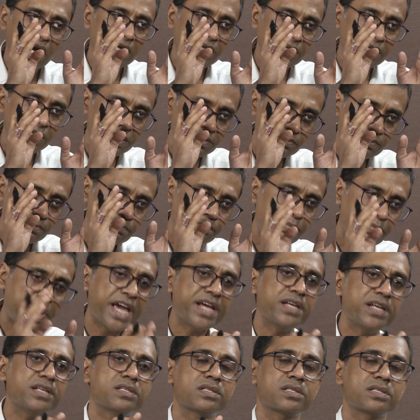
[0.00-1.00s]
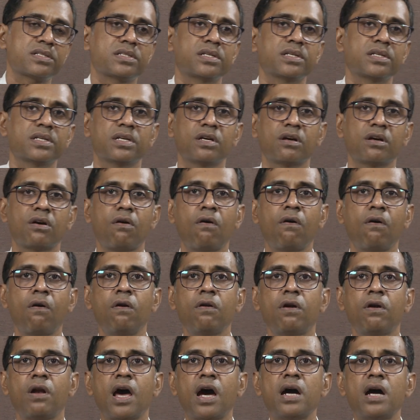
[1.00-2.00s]
is based
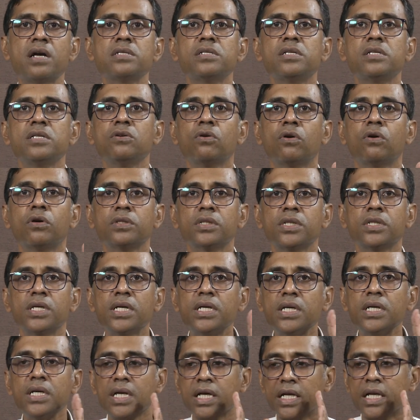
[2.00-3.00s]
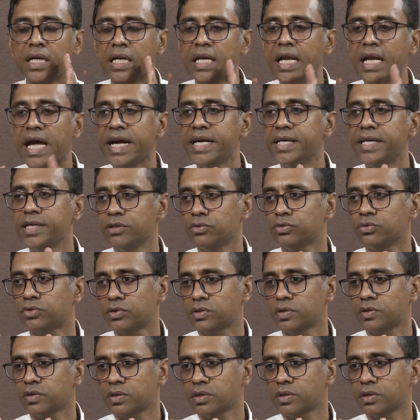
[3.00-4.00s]
on largely on the land
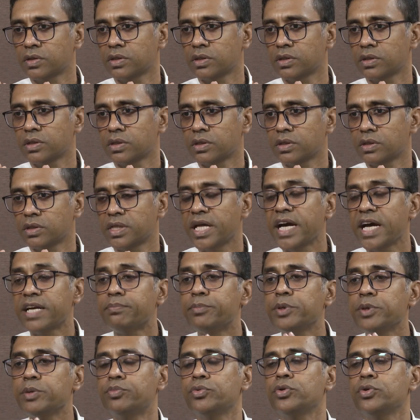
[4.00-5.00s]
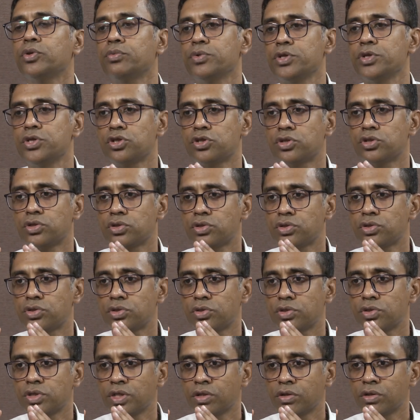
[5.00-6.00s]
use that people will
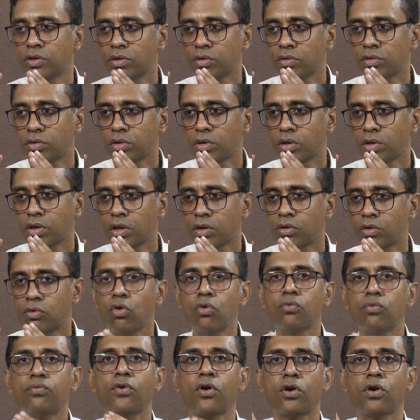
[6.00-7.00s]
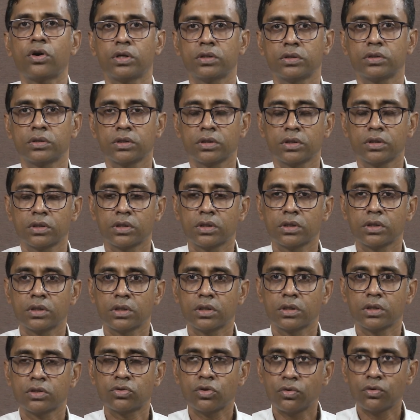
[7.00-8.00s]
you know uh, go for.
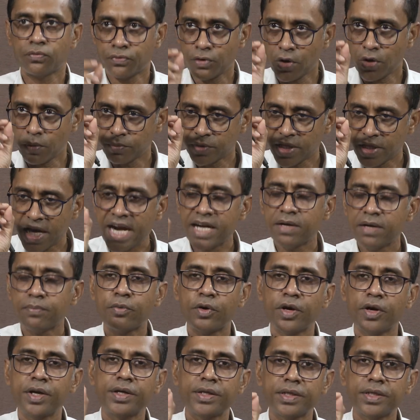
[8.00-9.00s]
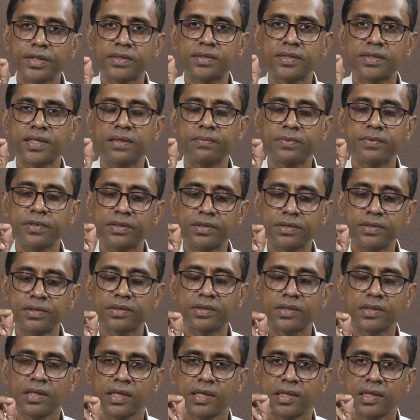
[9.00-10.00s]
So, from that point itself it
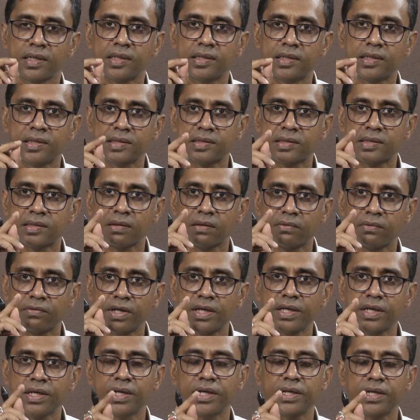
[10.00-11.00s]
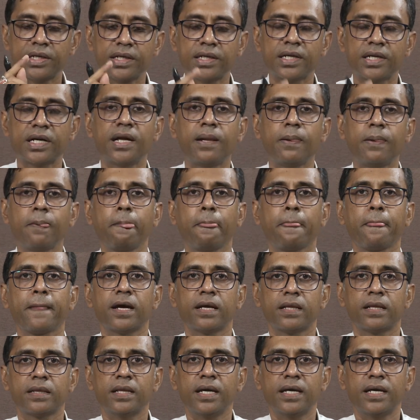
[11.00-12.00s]
is it is uh, very critical
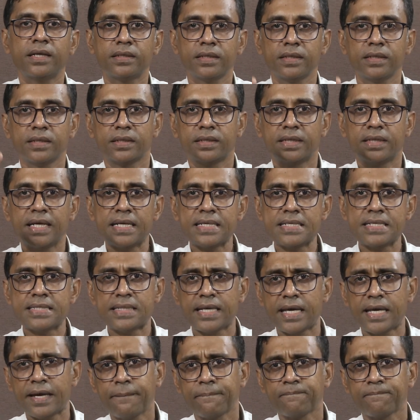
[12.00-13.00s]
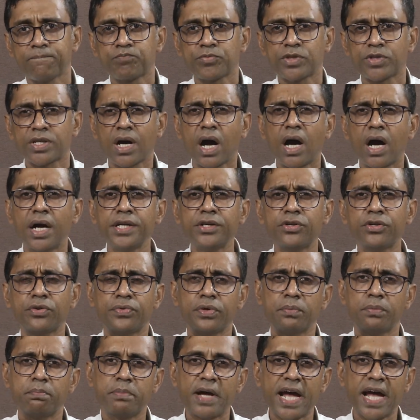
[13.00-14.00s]
that there is a kind of
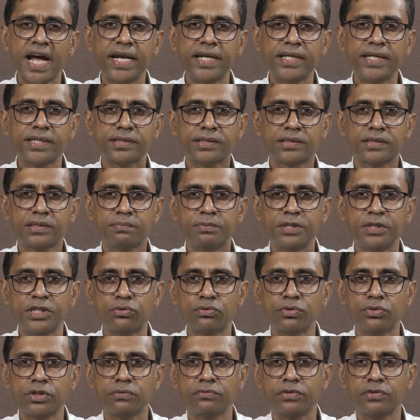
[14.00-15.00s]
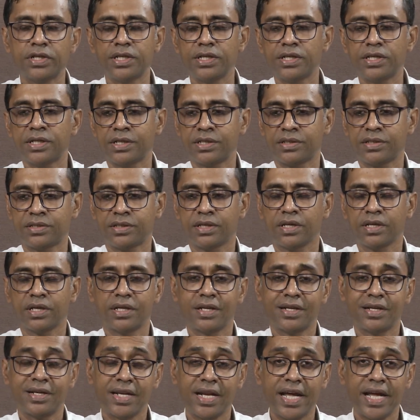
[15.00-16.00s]
a balance between various
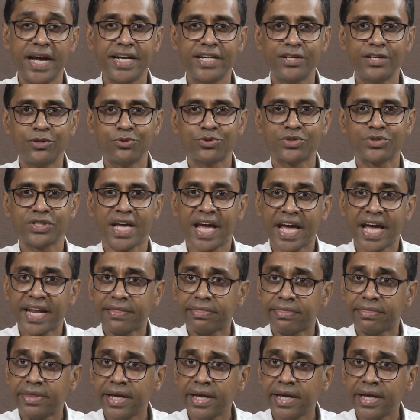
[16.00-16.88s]
land use and